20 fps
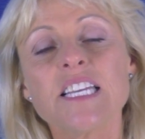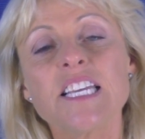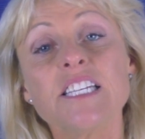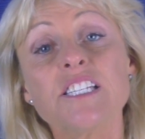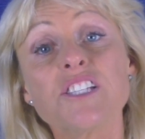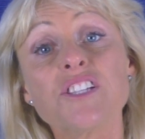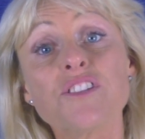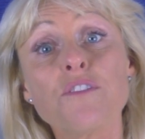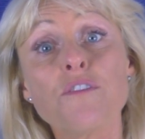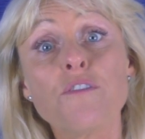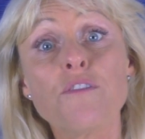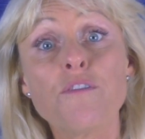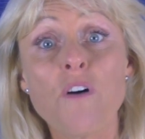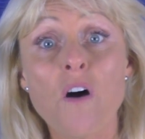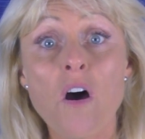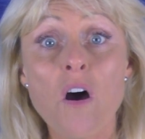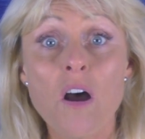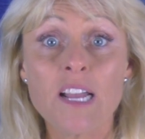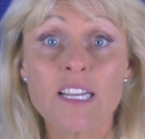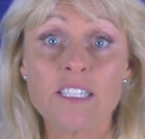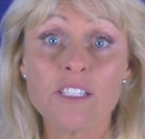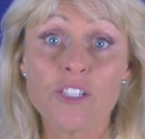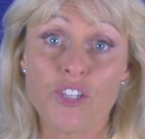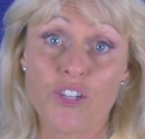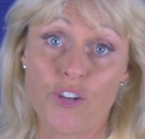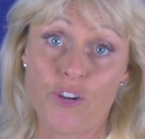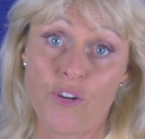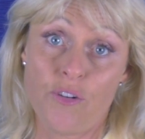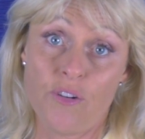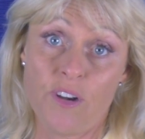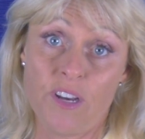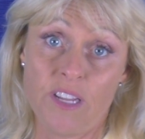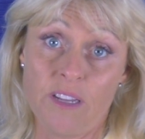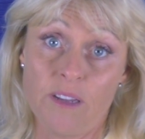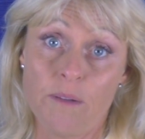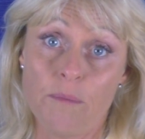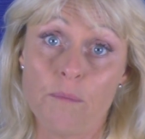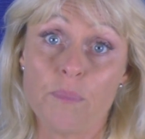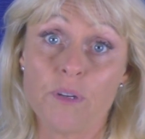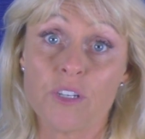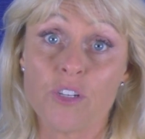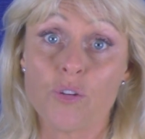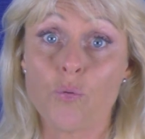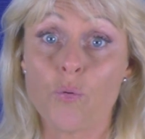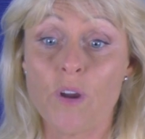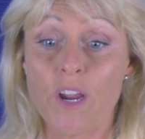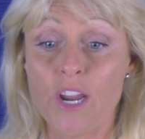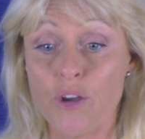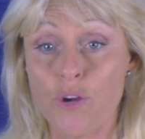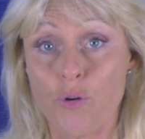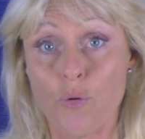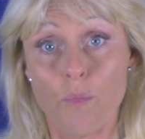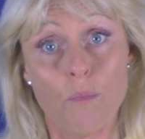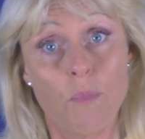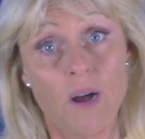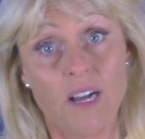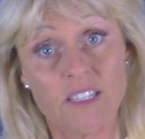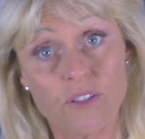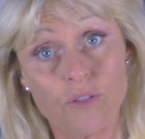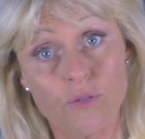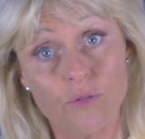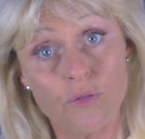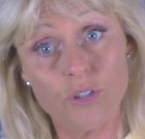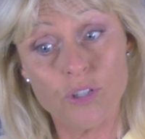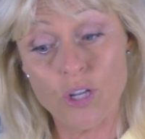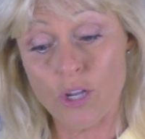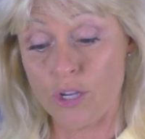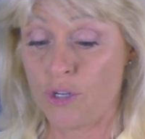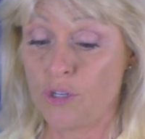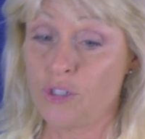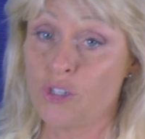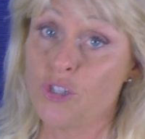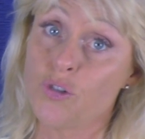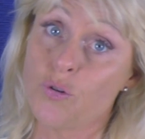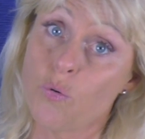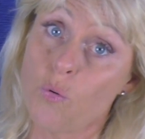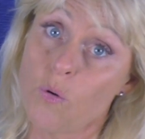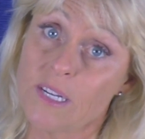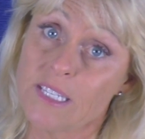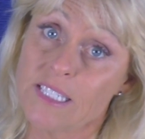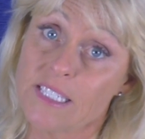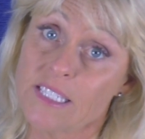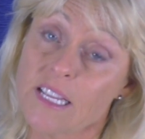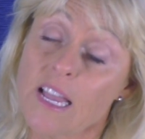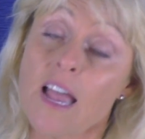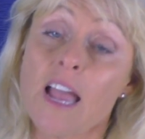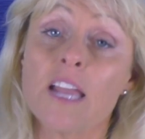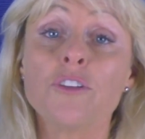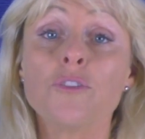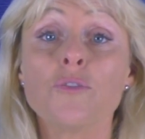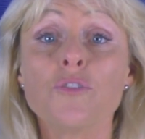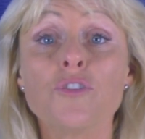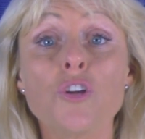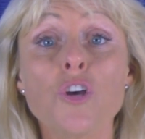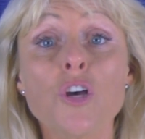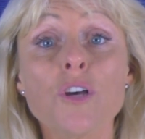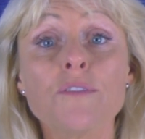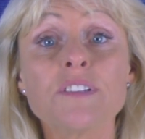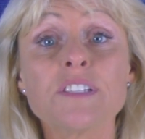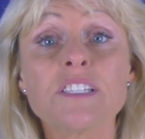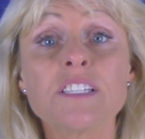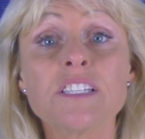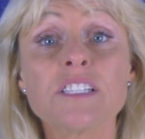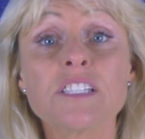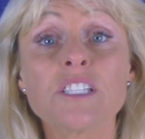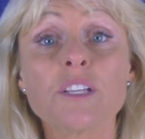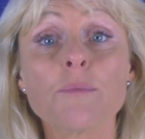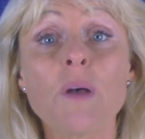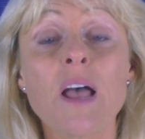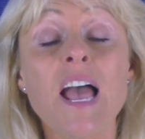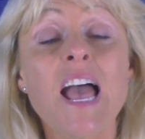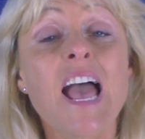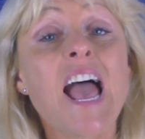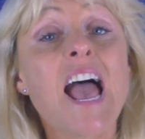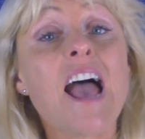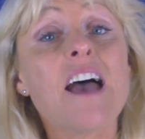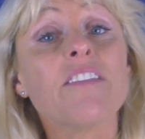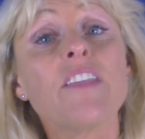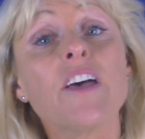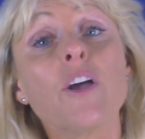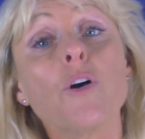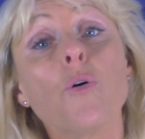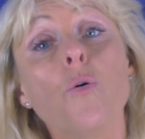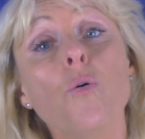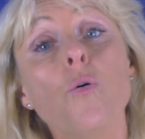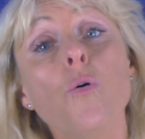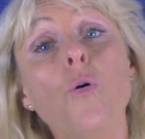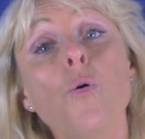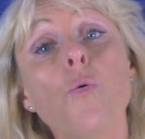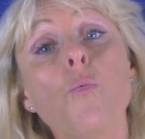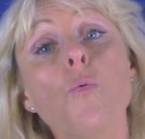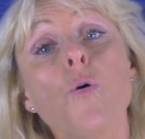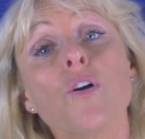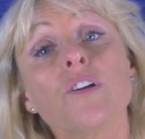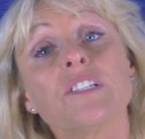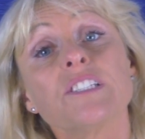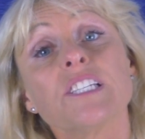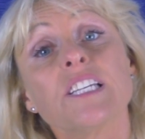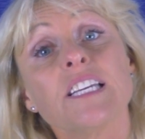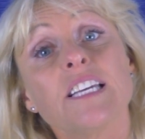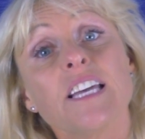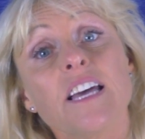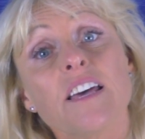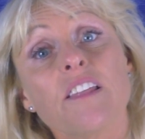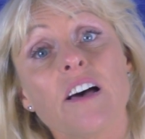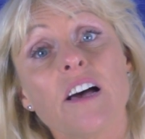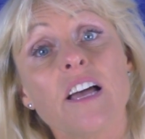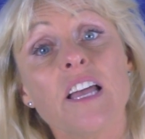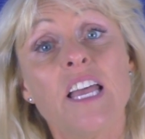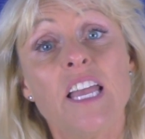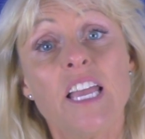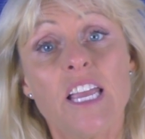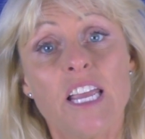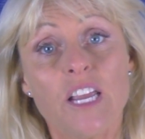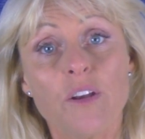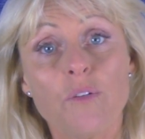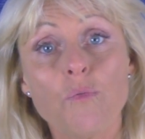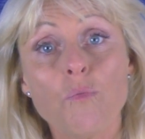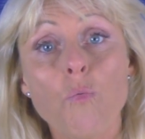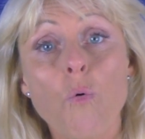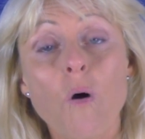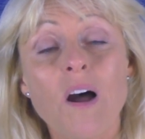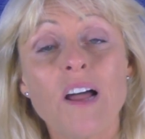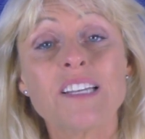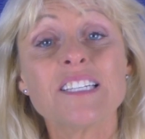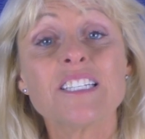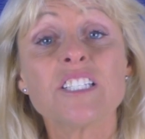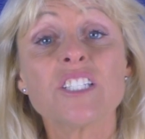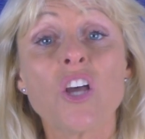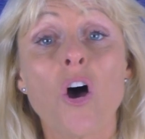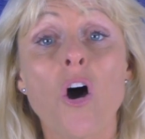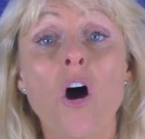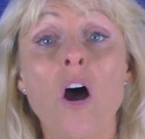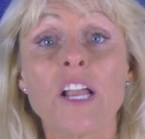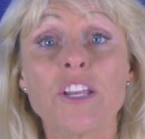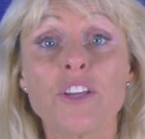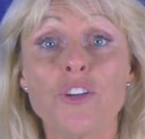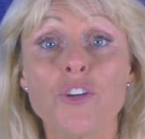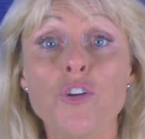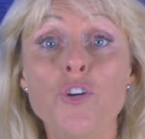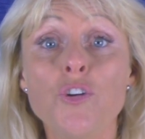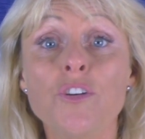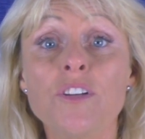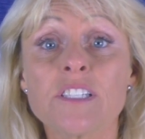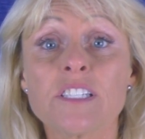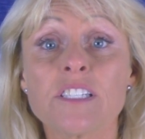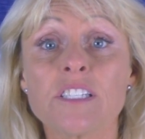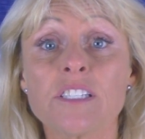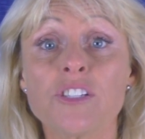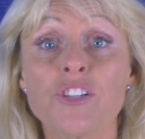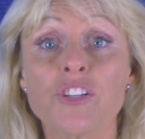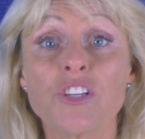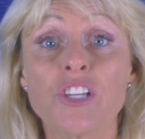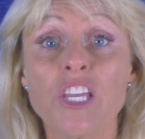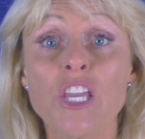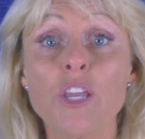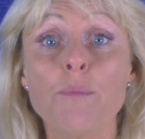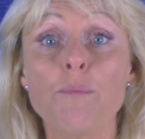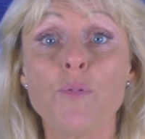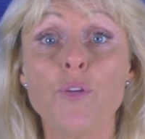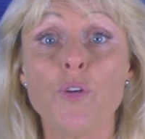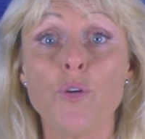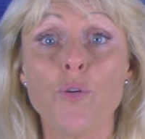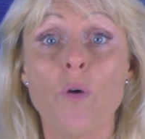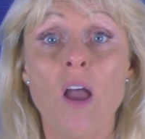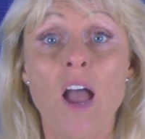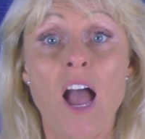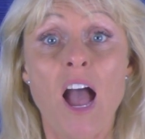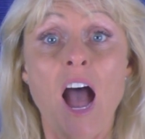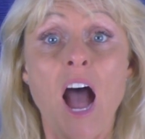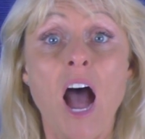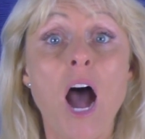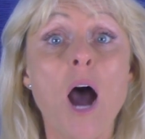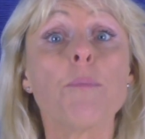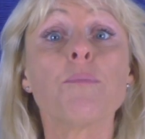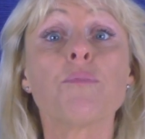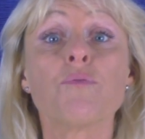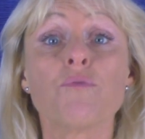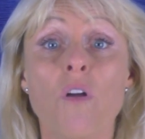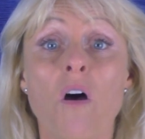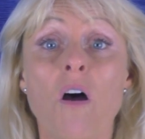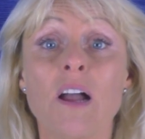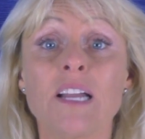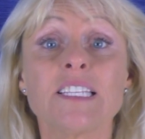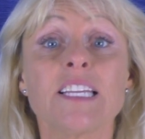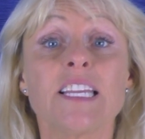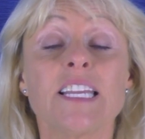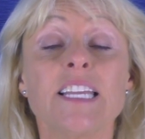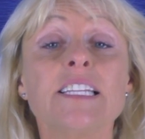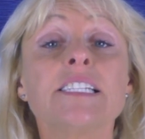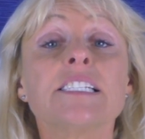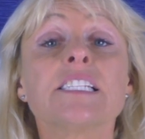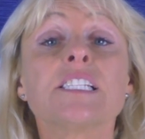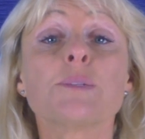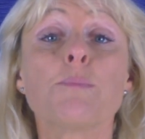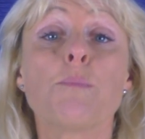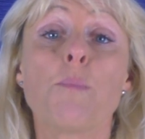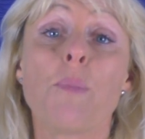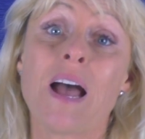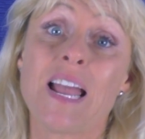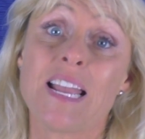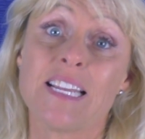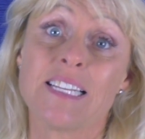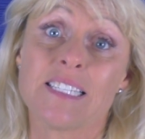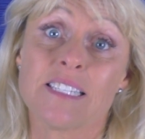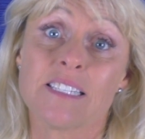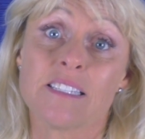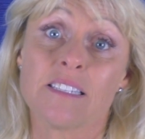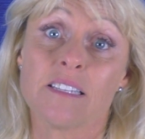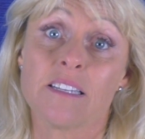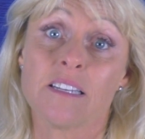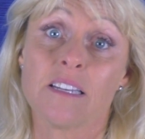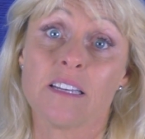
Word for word: is the fine-tuning between your muscles, your joints and your nervous system, and they all work together in one tight unison to keep you upright in space.